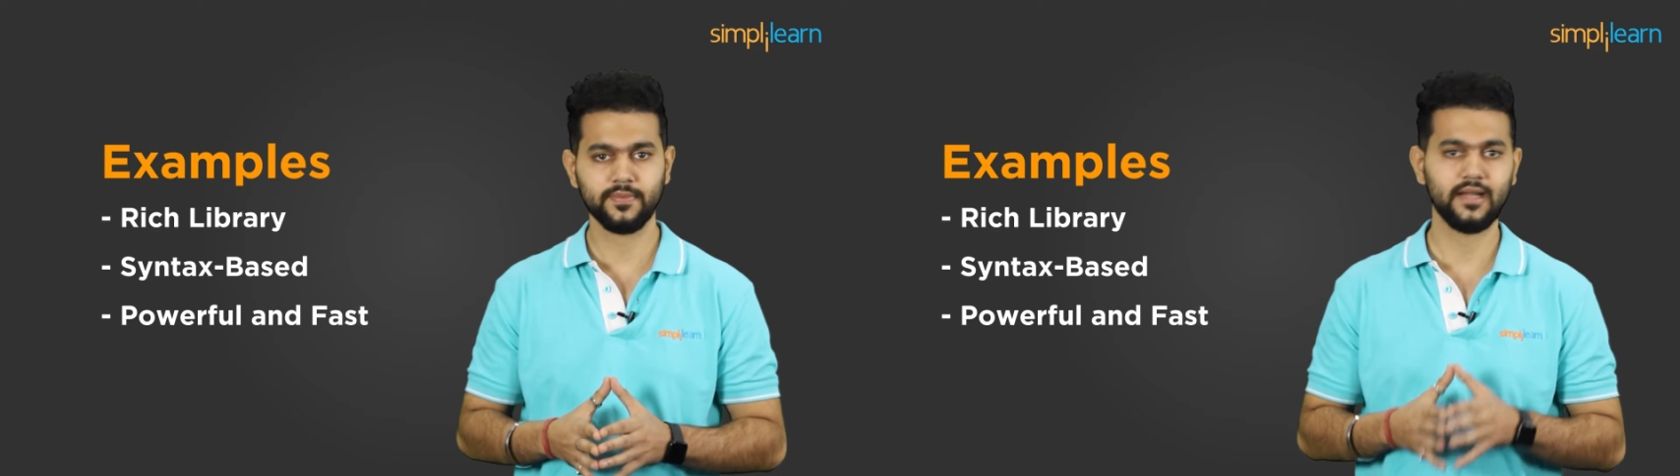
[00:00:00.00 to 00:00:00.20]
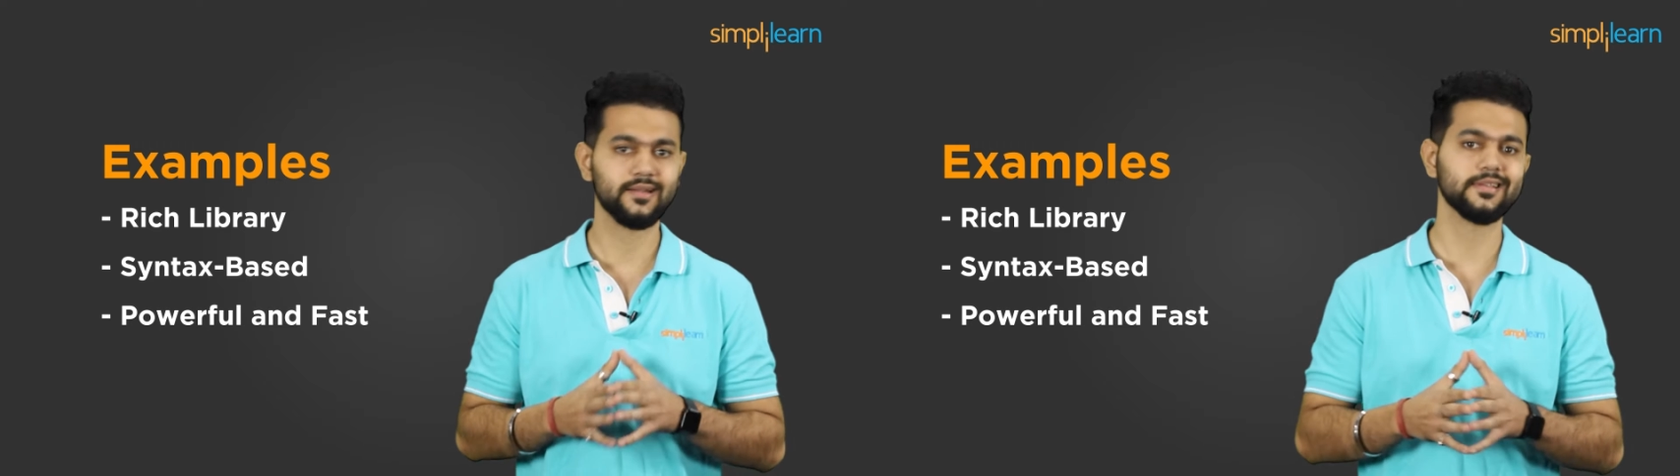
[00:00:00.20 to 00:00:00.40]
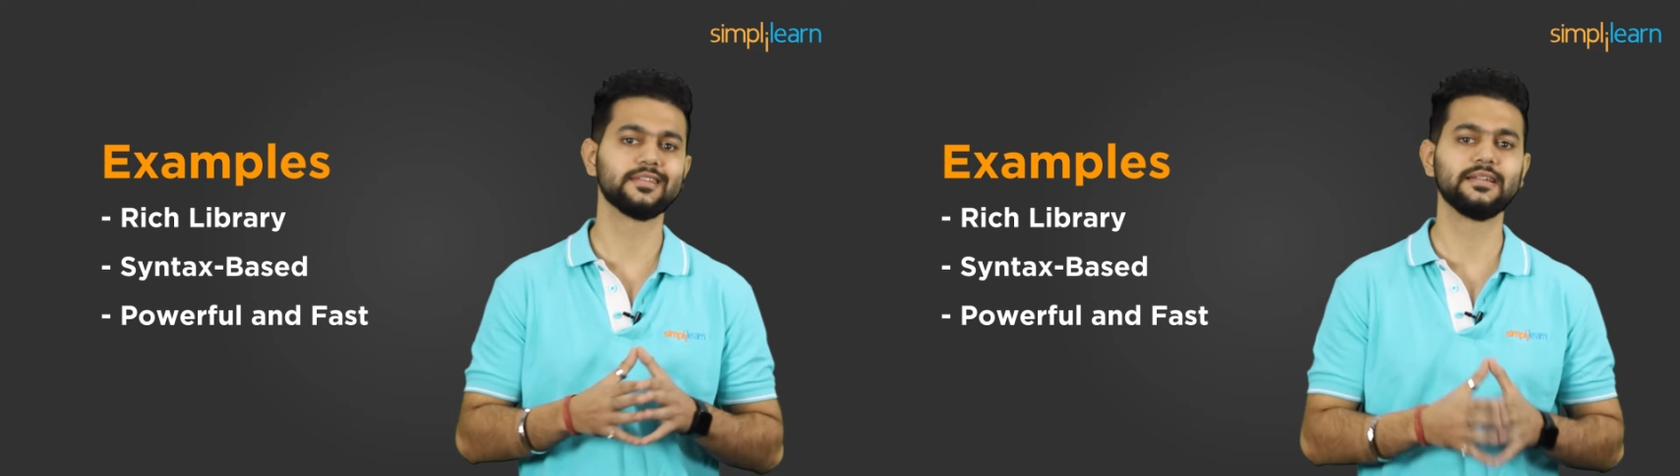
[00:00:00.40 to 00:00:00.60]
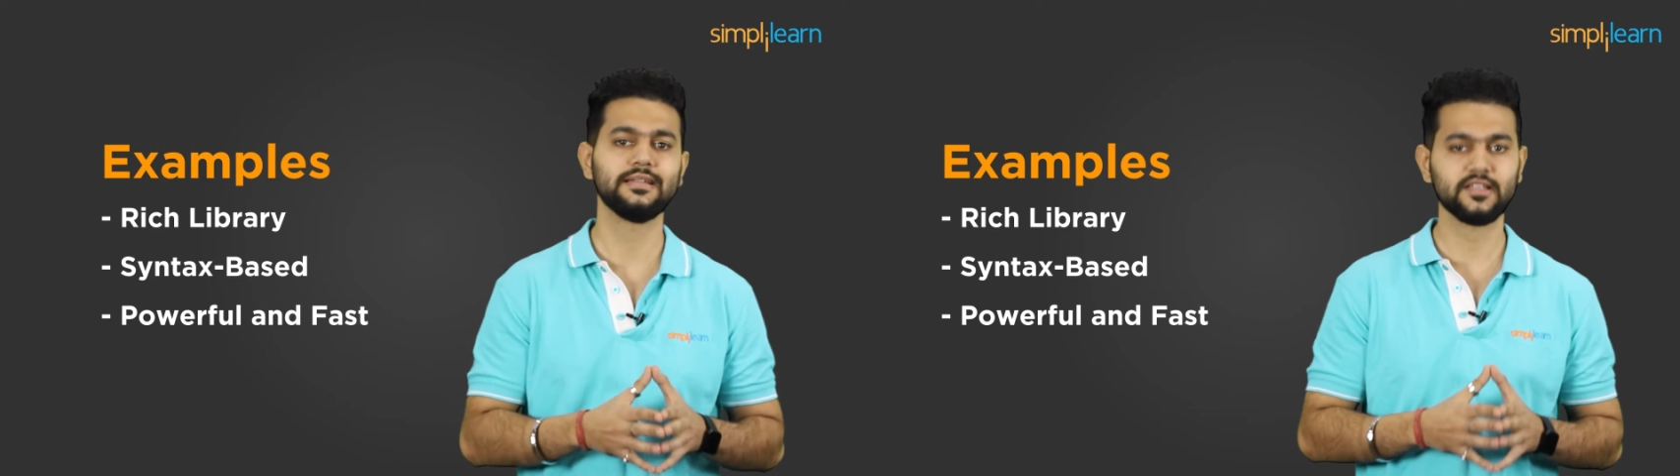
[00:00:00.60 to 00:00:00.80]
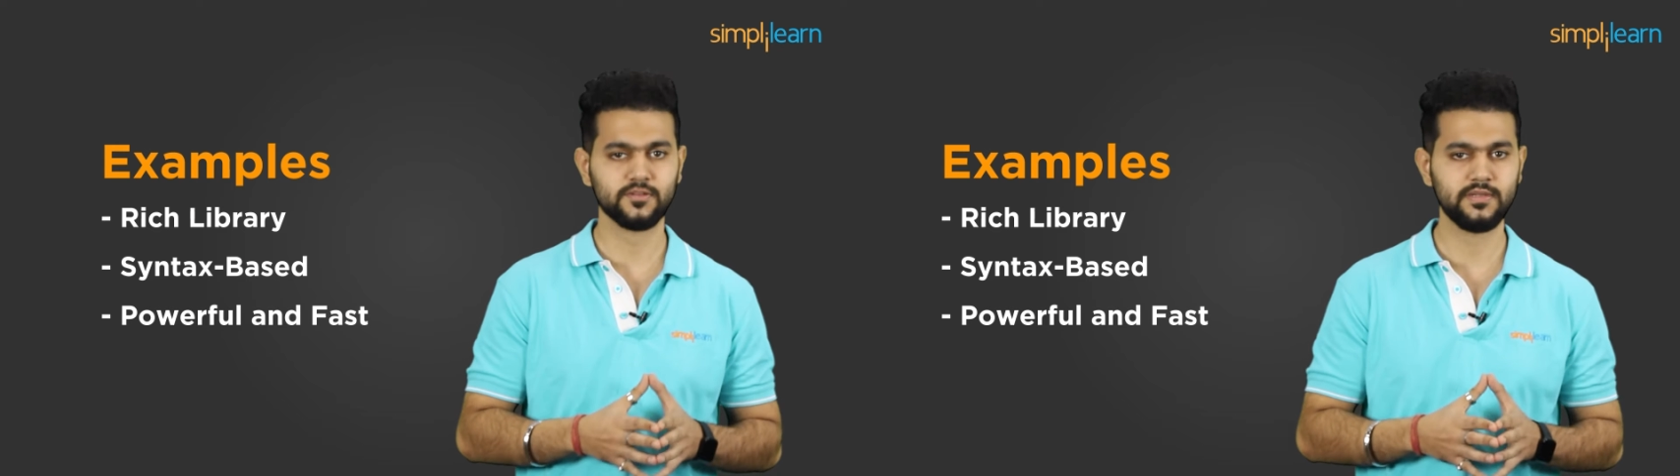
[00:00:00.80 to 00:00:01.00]
and is a
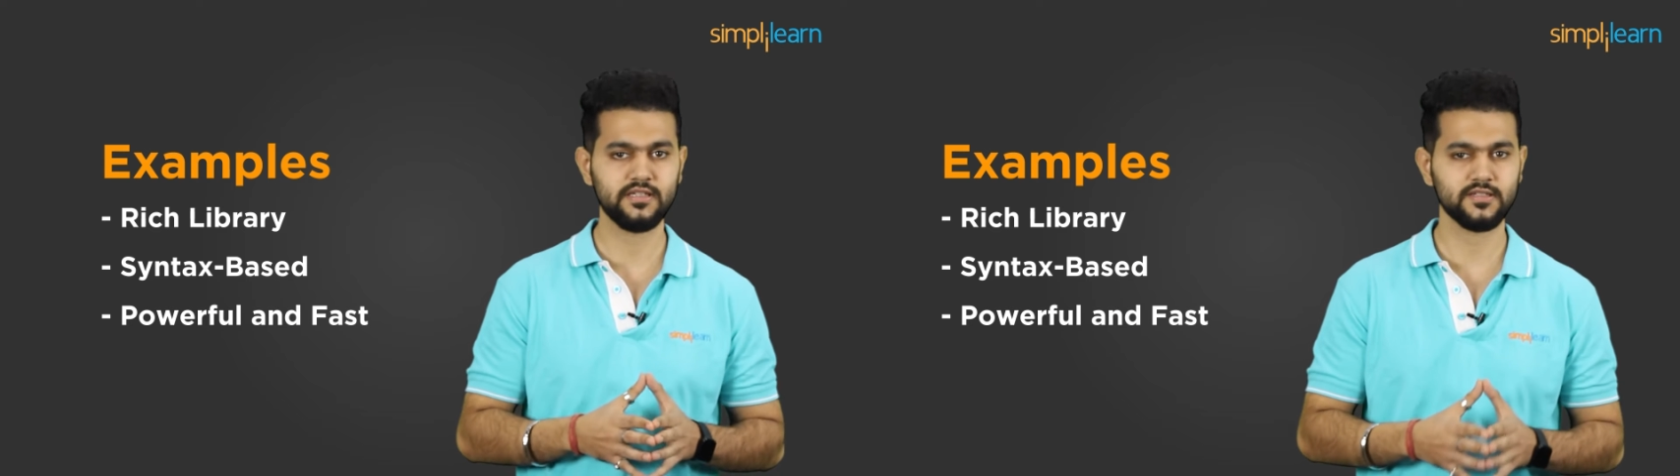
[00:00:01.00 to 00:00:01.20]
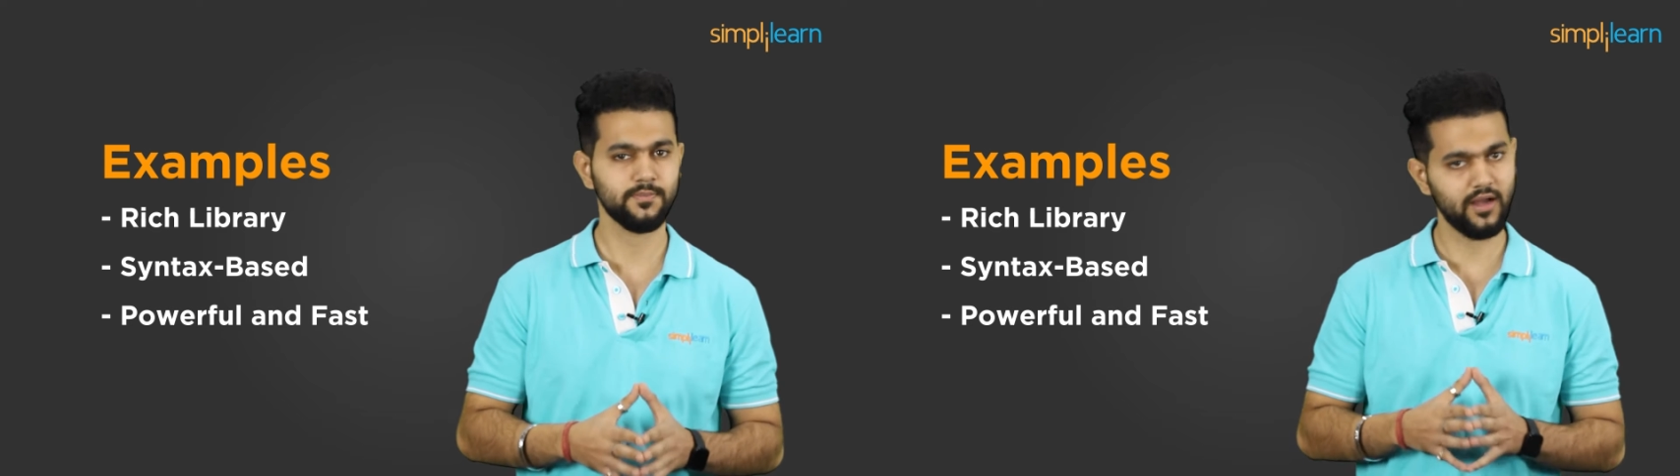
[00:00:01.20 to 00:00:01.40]
syntax-based,